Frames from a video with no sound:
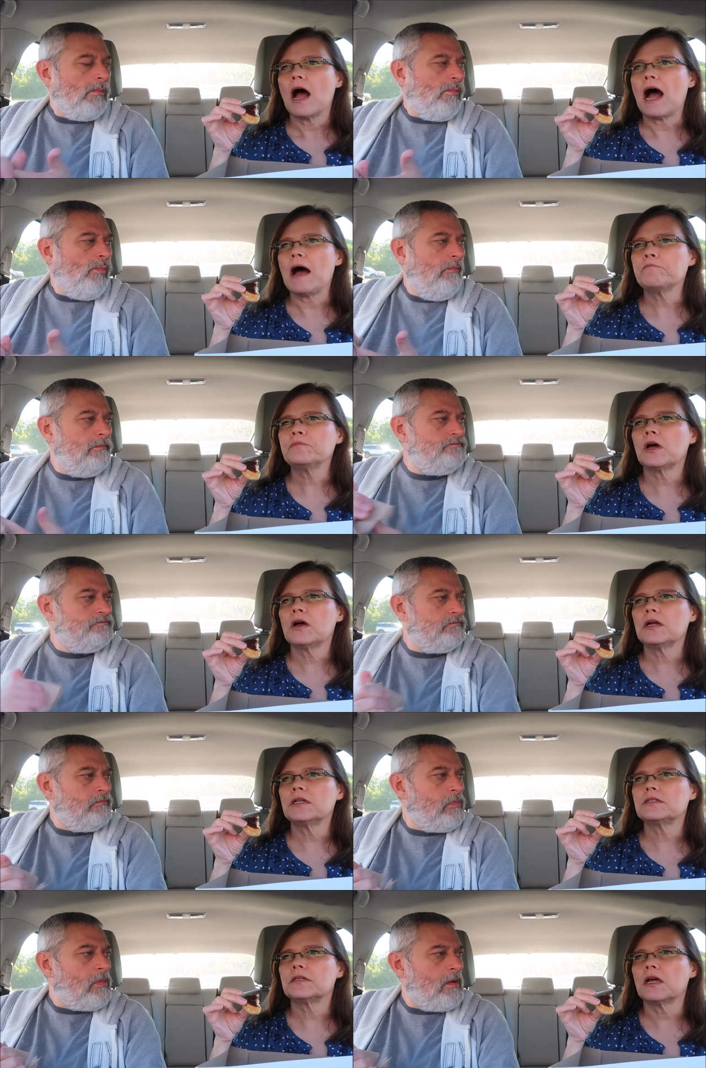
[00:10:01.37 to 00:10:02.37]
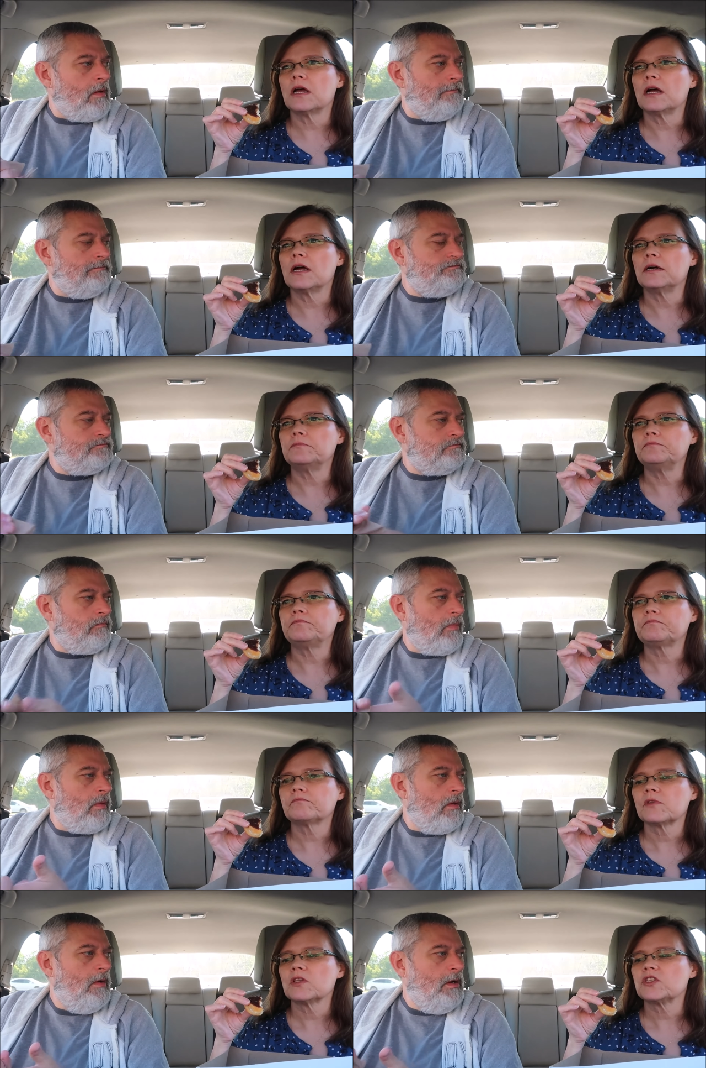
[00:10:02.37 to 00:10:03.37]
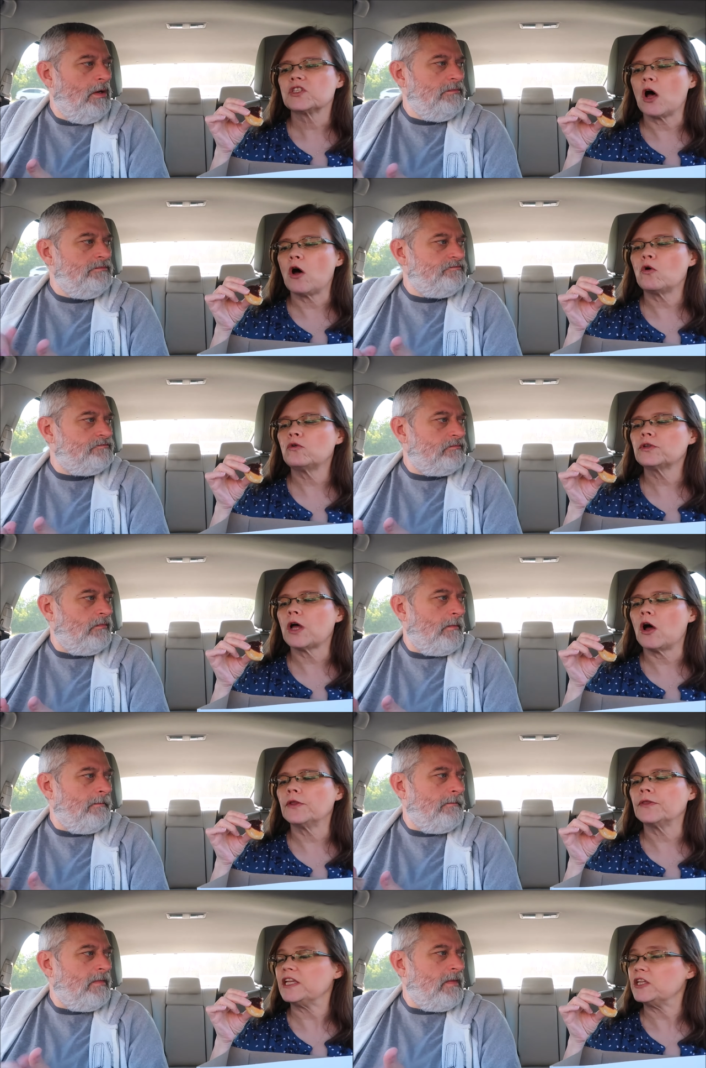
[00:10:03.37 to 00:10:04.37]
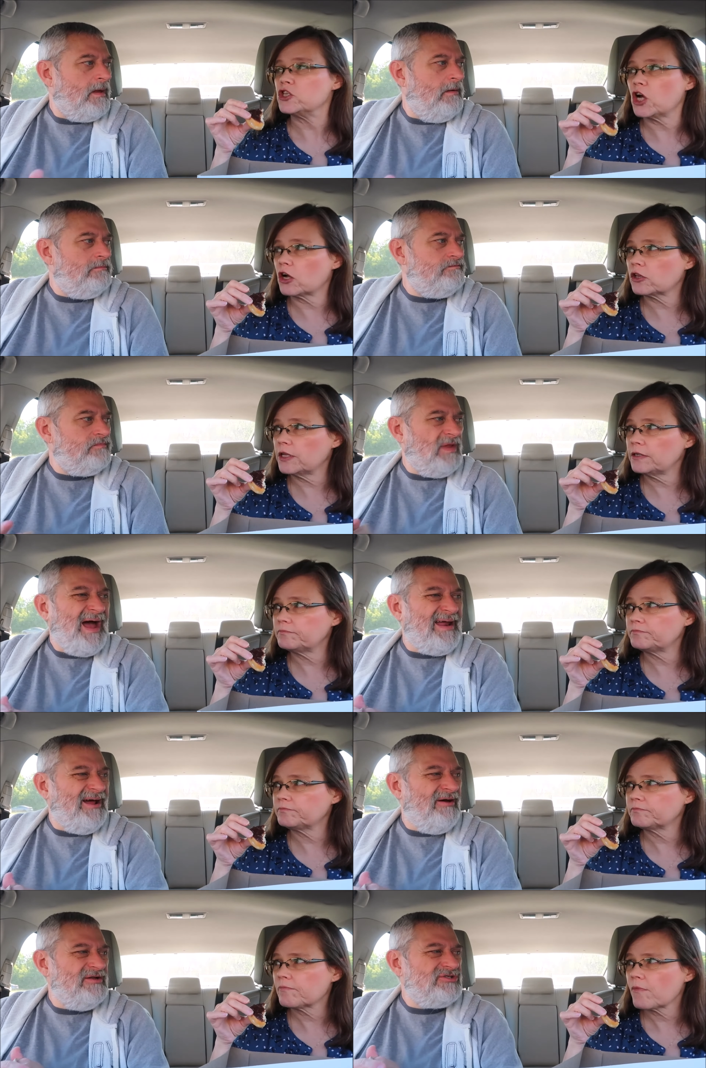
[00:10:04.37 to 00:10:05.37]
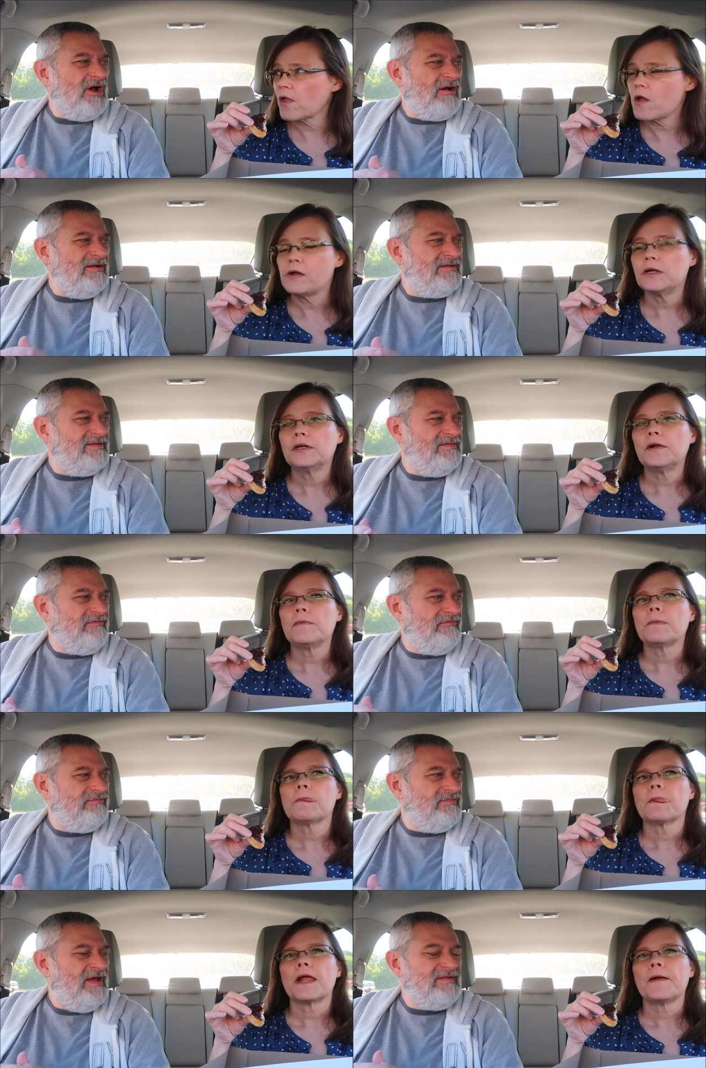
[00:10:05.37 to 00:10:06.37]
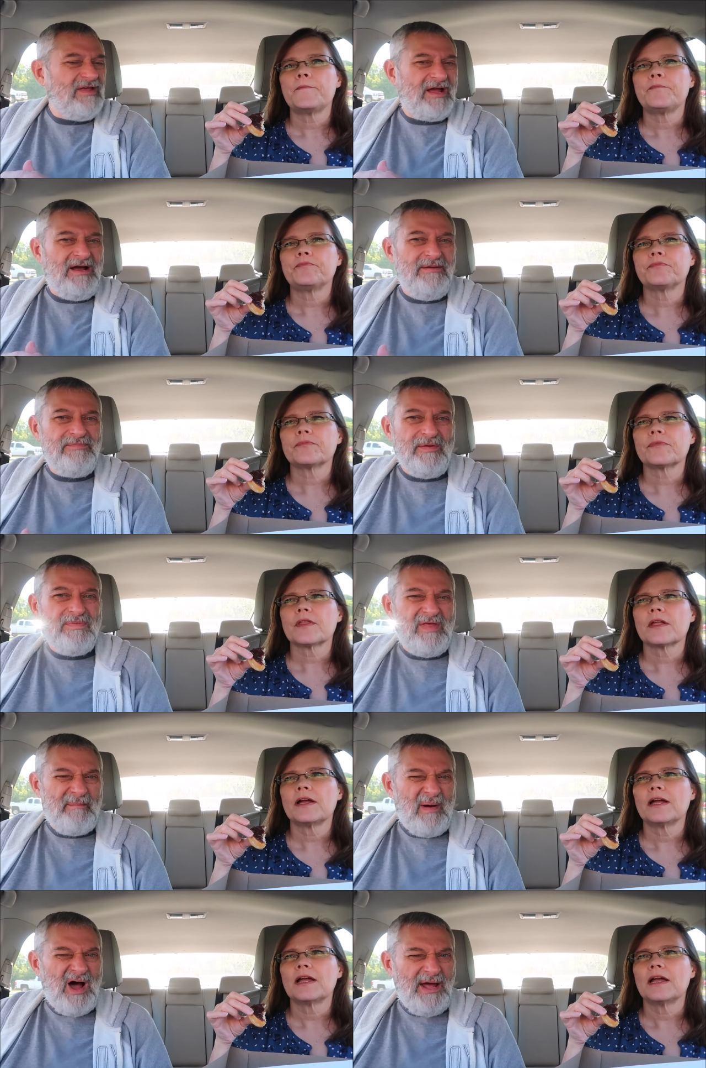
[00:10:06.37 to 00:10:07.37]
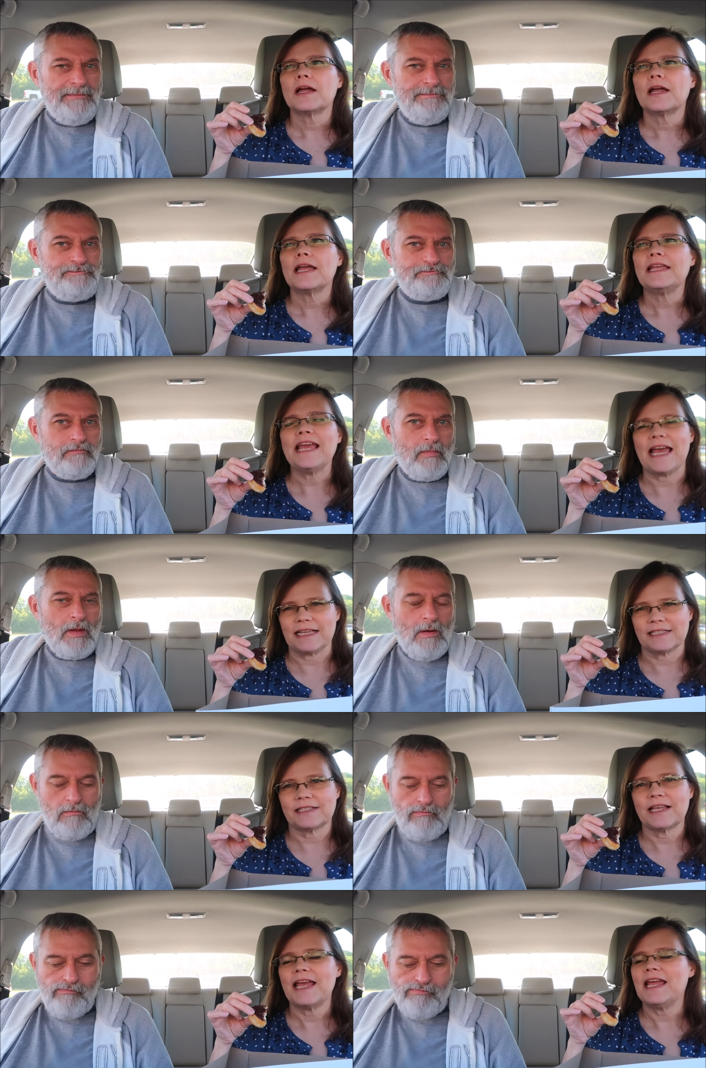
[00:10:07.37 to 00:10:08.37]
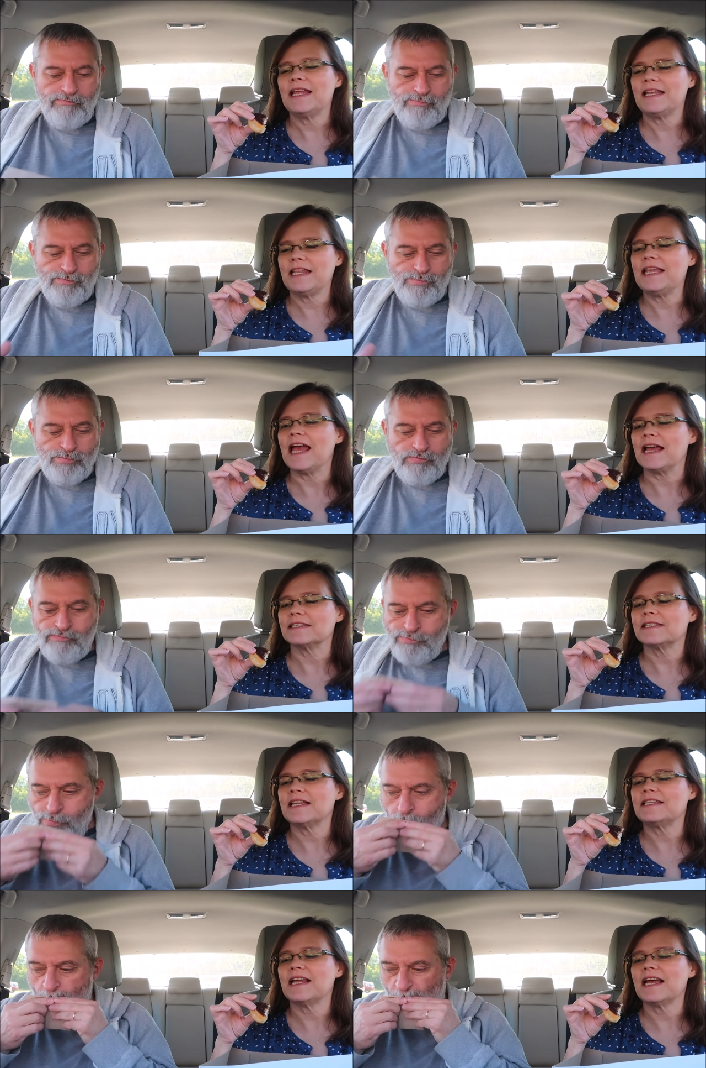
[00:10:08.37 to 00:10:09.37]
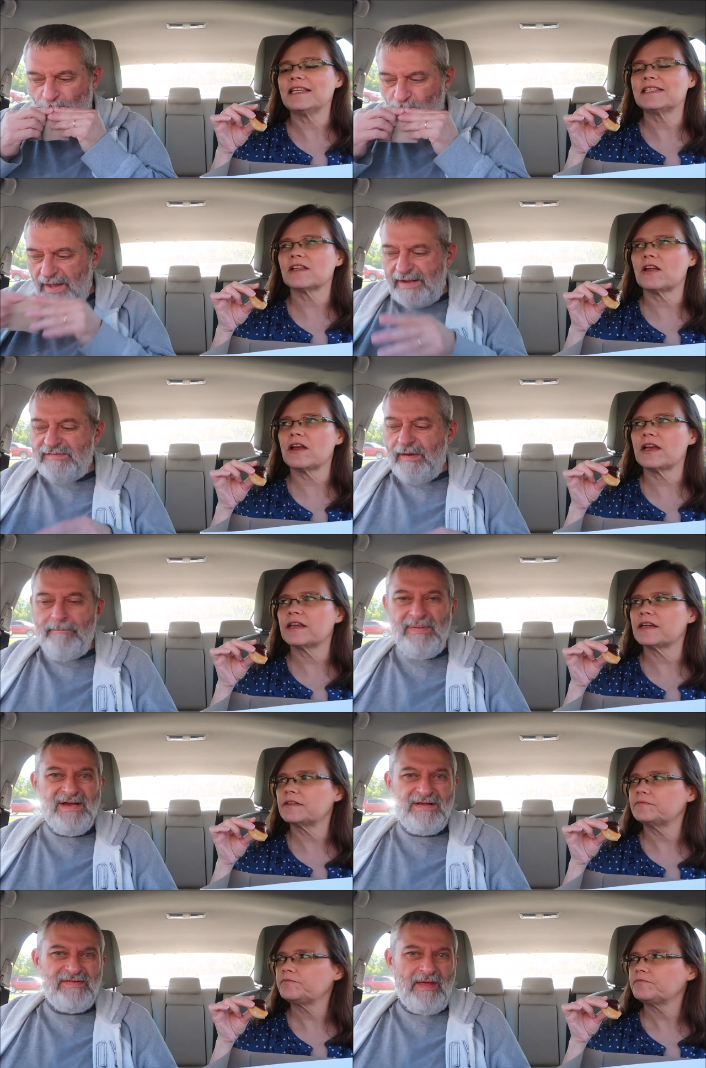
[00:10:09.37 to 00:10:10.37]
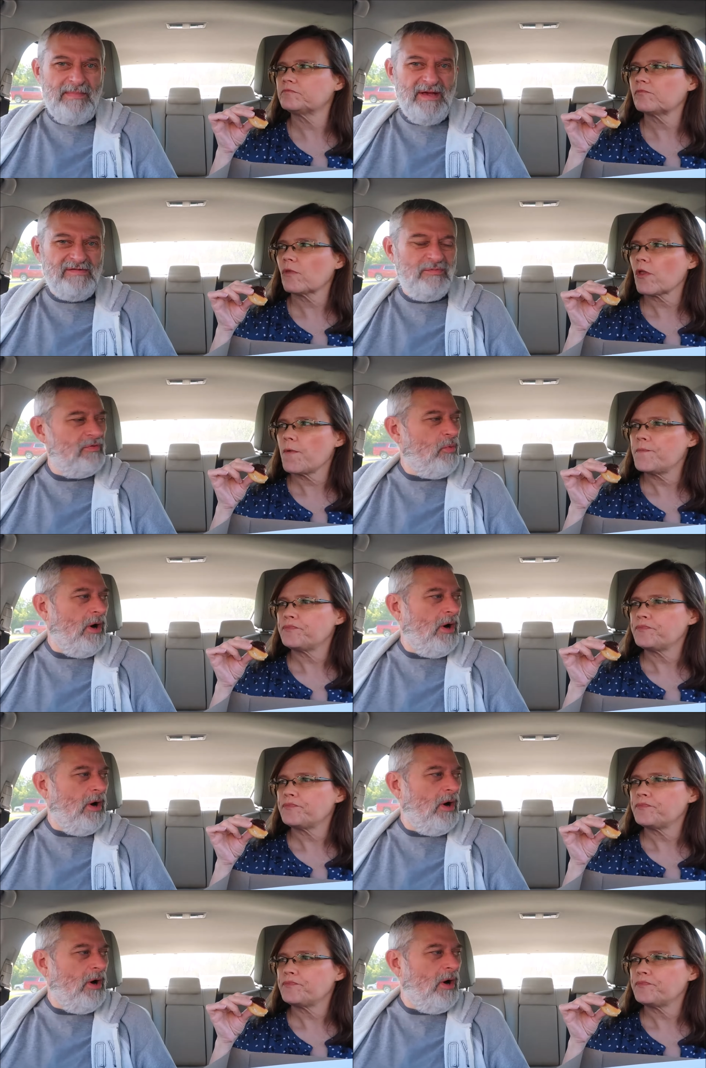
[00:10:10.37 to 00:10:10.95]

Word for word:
Speaker 1: I'm not um, sold on the chocolate. Yeah,
Speaker 2: no, the chocolate tastes like a, uh, something they bought.
Speaker 1: Yes, it yes it tastes like, like, it's a
Speaker 2: mix they mixed with